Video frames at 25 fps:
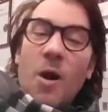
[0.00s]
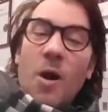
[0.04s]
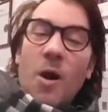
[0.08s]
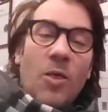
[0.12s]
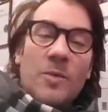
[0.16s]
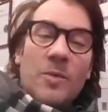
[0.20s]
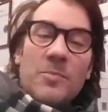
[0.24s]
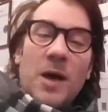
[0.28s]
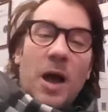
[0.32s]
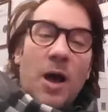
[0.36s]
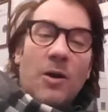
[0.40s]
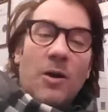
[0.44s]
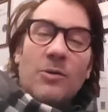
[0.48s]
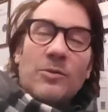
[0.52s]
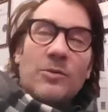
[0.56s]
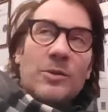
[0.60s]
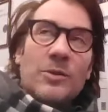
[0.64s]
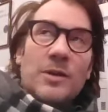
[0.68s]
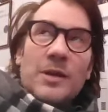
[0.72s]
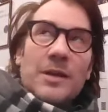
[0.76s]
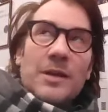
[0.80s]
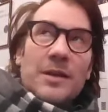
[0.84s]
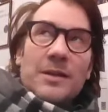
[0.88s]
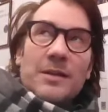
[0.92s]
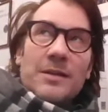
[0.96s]
all about.
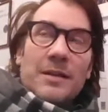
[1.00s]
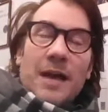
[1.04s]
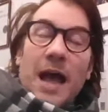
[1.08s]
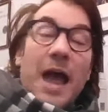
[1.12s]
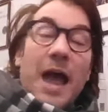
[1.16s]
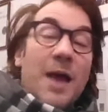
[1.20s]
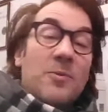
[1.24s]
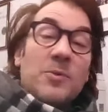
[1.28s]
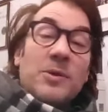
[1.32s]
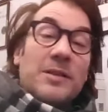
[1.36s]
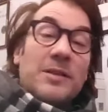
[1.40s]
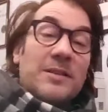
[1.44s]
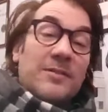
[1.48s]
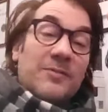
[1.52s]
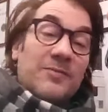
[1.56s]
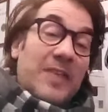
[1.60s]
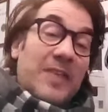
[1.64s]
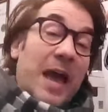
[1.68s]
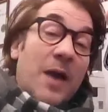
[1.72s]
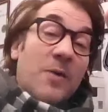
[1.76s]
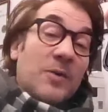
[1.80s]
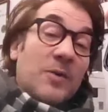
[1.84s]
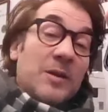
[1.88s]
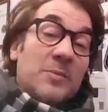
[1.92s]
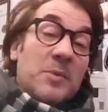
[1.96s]

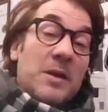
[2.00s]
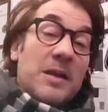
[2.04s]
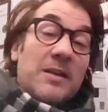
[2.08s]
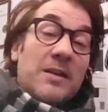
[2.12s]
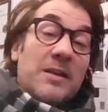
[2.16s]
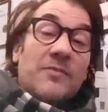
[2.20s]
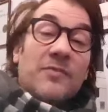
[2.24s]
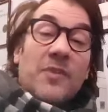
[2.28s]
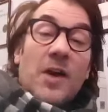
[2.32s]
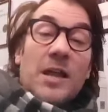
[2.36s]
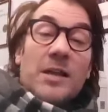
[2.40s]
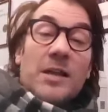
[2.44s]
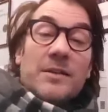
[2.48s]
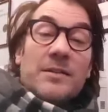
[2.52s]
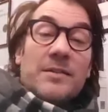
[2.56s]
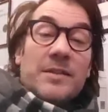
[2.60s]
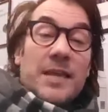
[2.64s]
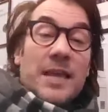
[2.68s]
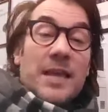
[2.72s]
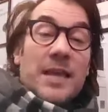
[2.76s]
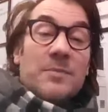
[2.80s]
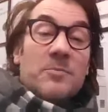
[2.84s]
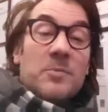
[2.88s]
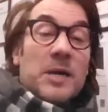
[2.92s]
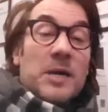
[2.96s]
That would have been a fun
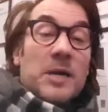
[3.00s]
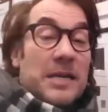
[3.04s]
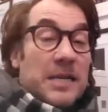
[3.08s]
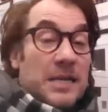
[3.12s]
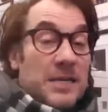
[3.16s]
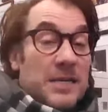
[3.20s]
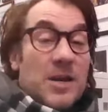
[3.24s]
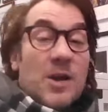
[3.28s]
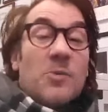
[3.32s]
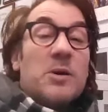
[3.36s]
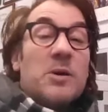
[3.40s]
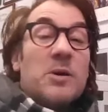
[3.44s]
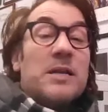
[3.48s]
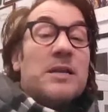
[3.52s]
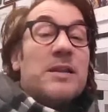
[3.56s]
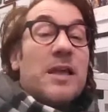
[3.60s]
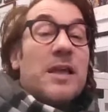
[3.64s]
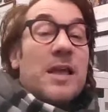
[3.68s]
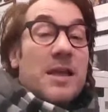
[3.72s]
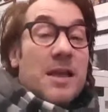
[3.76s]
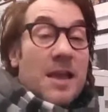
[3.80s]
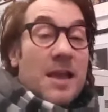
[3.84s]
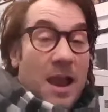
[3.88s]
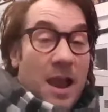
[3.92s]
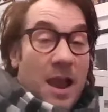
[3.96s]
thing, but you know what?
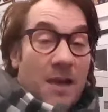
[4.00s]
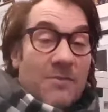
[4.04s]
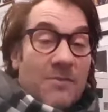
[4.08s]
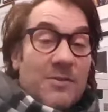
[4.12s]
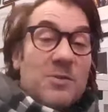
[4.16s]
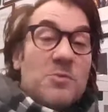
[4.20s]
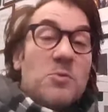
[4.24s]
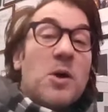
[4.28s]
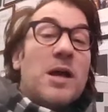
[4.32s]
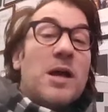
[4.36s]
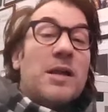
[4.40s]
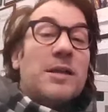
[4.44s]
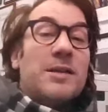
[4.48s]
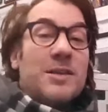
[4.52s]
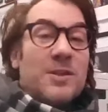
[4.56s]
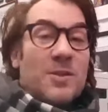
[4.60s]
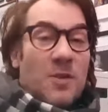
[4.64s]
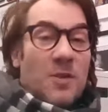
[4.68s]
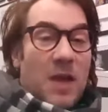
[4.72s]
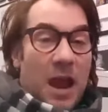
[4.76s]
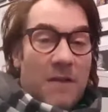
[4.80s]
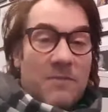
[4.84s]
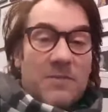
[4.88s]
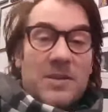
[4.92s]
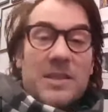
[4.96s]
Everyone,
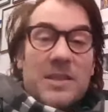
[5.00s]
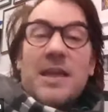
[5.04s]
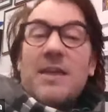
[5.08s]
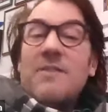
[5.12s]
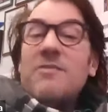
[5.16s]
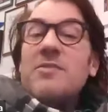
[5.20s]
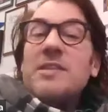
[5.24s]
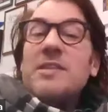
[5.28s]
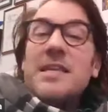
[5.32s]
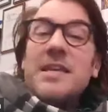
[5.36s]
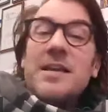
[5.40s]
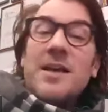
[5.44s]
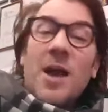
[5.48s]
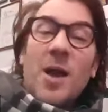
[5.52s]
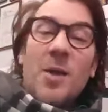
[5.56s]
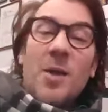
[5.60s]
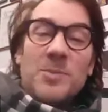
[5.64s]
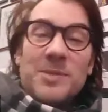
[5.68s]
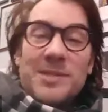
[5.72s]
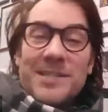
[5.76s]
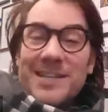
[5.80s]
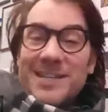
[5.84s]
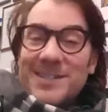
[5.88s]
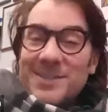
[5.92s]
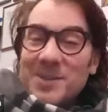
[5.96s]
you know, everything
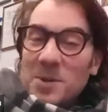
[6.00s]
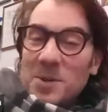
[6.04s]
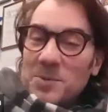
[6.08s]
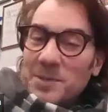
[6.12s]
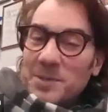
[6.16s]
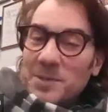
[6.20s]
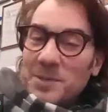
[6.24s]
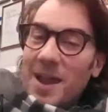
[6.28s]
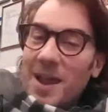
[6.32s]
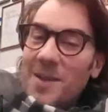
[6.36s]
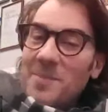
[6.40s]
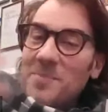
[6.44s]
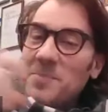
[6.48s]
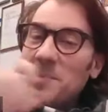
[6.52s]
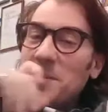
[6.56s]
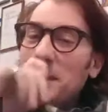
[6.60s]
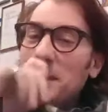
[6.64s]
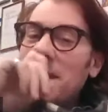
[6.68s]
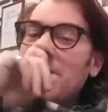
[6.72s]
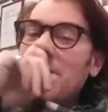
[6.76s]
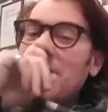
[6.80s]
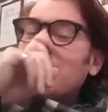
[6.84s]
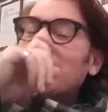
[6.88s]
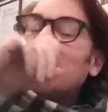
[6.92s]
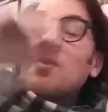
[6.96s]
comes in its own time.
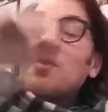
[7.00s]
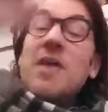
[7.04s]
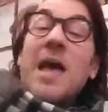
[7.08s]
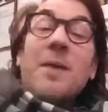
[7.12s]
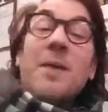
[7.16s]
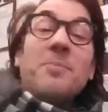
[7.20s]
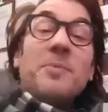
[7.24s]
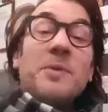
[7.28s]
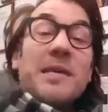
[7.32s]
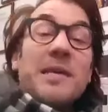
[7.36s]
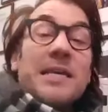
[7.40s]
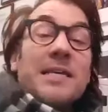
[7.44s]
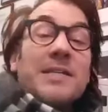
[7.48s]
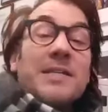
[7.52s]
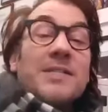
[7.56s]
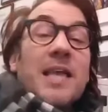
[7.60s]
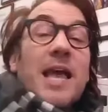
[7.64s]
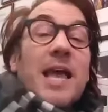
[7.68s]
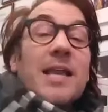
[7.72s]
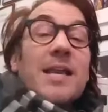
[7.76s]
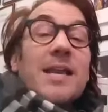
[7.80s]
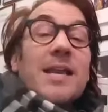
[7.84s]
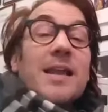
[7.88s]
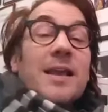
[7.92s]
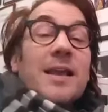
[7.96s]
So that being
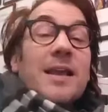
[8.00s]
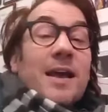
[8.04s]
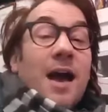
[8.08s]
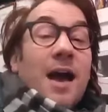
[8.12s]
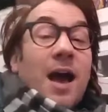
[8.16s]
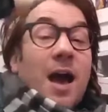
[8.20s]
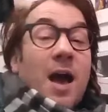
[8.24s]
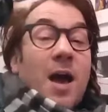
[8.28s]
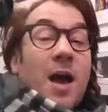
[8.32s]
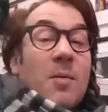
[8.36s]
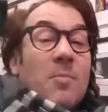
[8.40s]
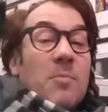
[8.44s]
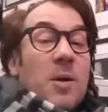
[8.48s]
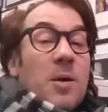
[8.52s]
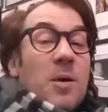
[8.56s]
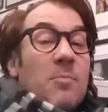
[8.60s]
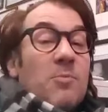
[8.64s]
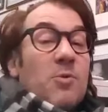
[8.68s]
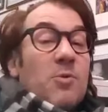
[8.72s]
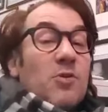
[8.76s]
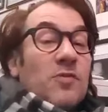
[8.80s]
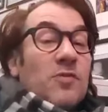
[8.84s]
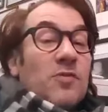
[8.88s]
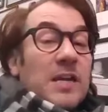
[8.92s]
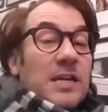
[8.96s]
said,
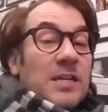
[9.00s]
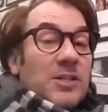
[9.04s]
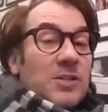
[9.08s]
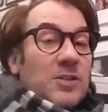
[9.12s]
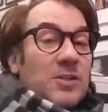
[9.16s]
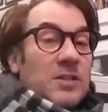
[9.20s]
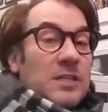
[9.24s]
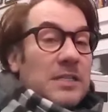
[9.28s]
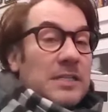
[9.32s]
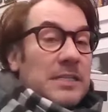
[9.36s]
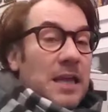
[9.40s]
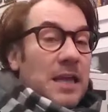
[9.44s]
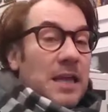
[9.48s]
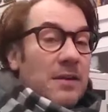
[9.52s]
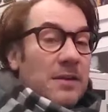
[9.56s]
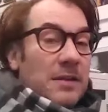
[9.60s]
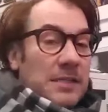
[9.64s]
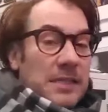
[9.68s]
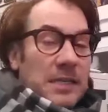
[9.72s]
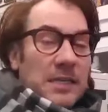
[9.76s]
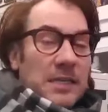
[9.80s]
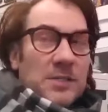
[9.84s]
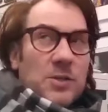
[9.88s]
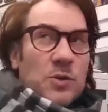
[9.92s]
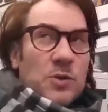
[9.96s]
moving to the
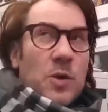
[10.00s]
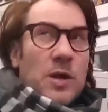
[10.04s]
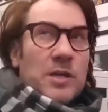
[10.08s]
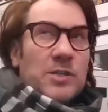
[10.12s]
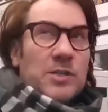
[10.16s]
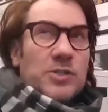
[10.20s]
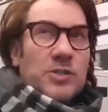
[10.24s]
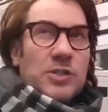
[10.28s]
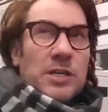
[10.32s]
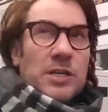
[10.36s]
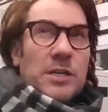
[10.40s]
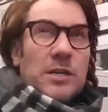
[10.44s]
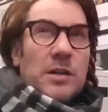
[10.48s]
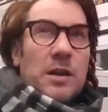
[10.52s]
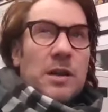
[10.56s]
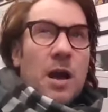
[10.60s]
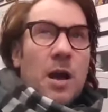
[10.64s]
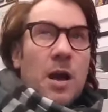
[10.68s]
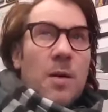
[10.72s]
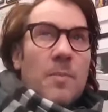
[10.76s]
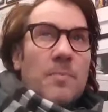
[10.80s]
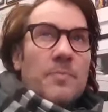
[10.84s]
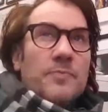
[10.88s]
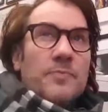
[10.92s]
sixth question.